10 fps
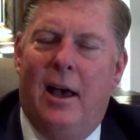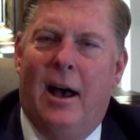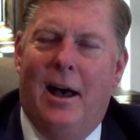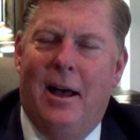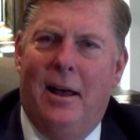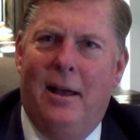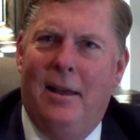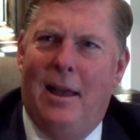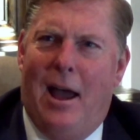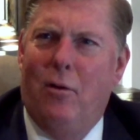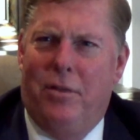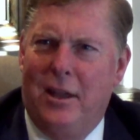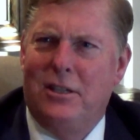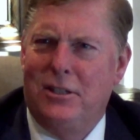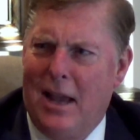How are
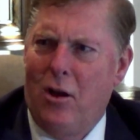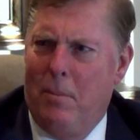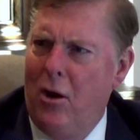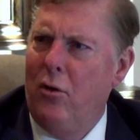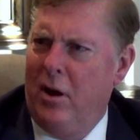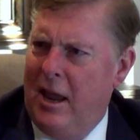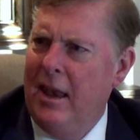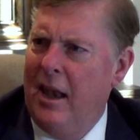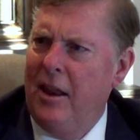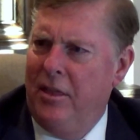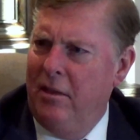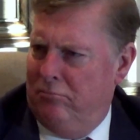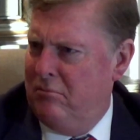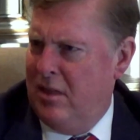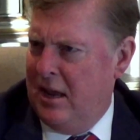things in Sacramento? Are you getting
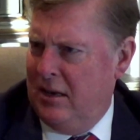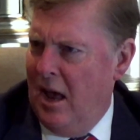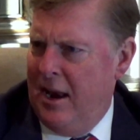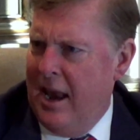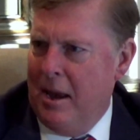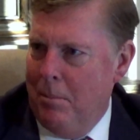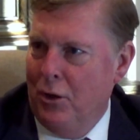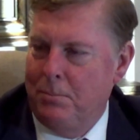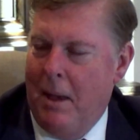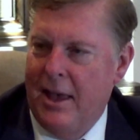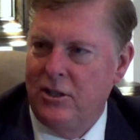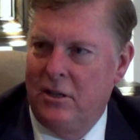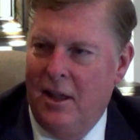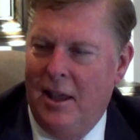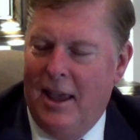anything done? Any bills passed?"
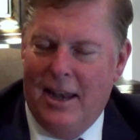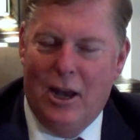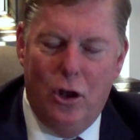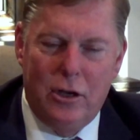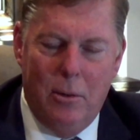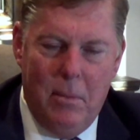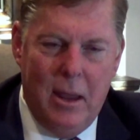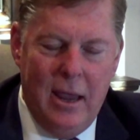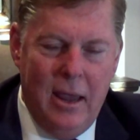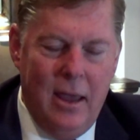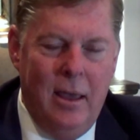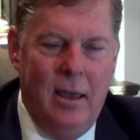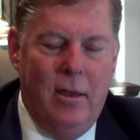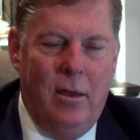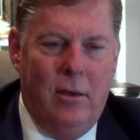And he looked at me
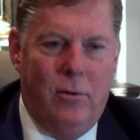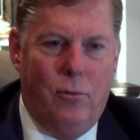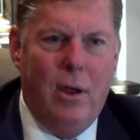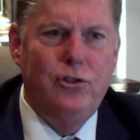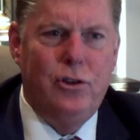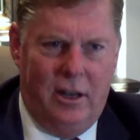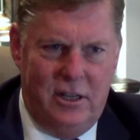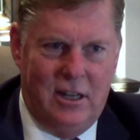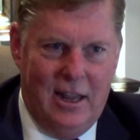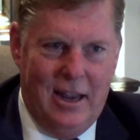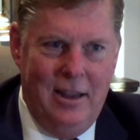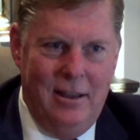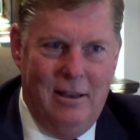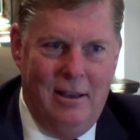credulously.